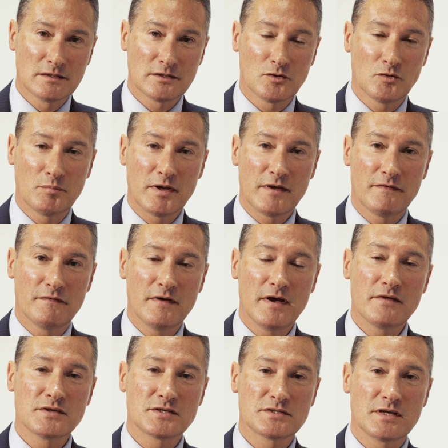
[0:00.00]
There will be a
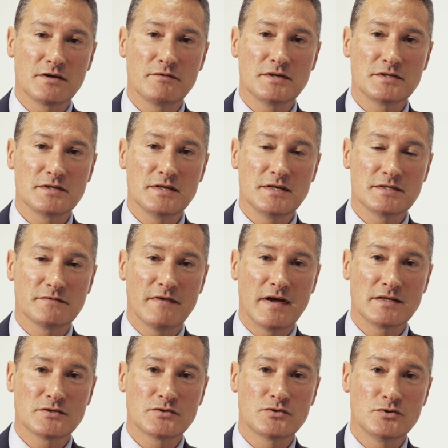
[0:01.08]
further series of these
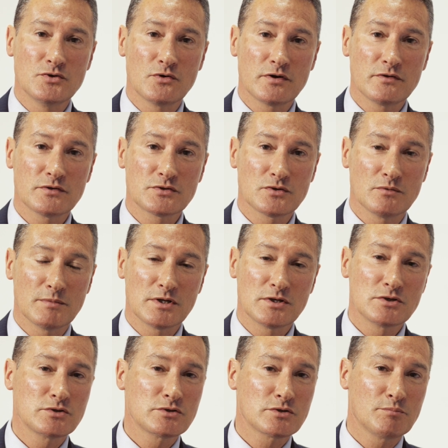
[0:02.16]
events during the summer,
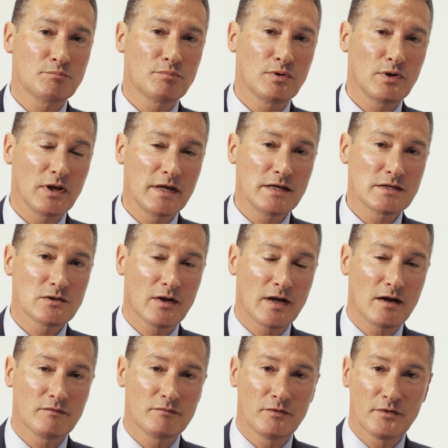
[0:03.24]
so please look
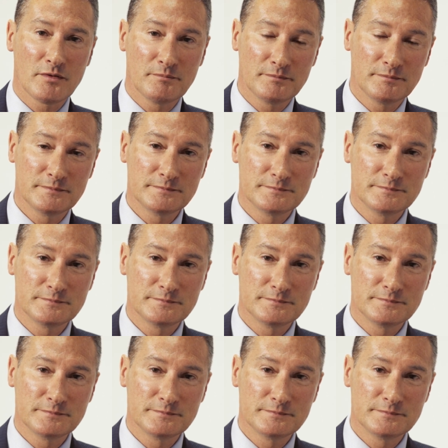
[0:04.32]
out for them.